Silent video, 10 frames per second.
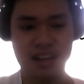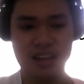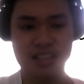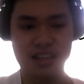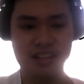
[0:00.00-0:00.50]

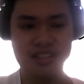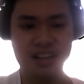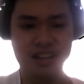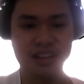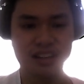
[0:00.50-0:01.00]
As header
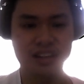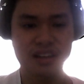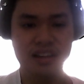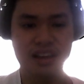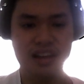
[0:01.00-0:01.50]
channel,
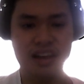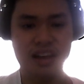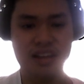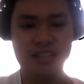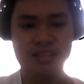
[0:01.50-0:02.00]

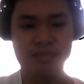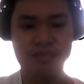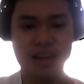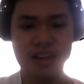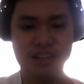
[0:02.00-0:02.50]
it is the
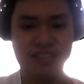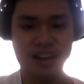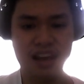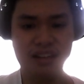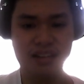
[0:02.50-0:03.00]
making of an
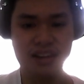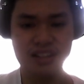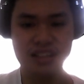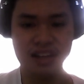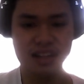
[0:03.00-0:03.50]

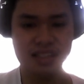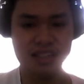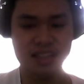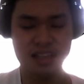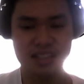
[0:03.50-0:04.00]
aggregation that is
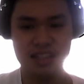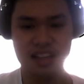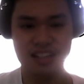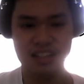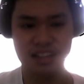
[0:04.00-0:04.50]
seen as a
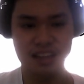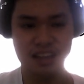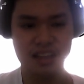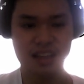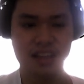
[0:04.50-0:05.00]
logical
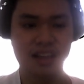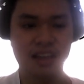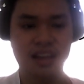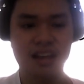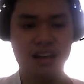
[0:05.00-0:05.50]
link.
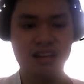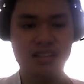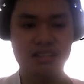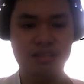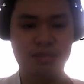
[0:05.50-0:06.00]

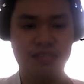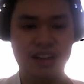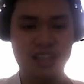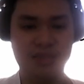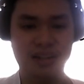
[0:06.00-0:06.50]
Also, it
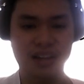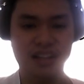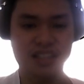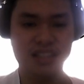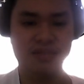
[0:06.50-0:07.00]
provides
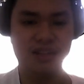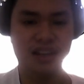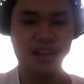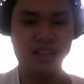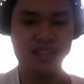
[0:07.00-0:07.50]
redundancy
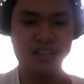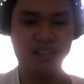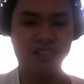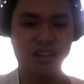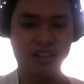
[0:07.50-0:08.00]
because the
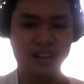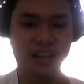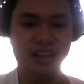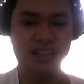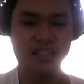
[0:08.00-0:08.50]
overall
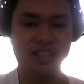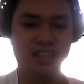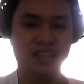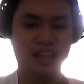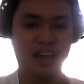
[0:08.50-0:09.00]
link is
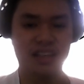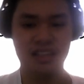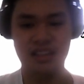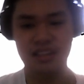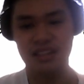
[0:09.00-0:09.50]
seen as a
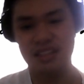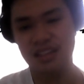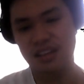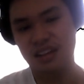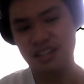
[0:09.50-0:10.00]

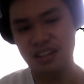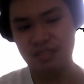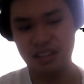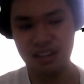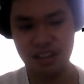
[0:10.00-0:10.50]
single
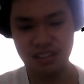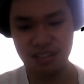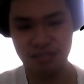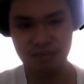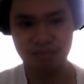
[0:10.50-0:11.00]
logical connection.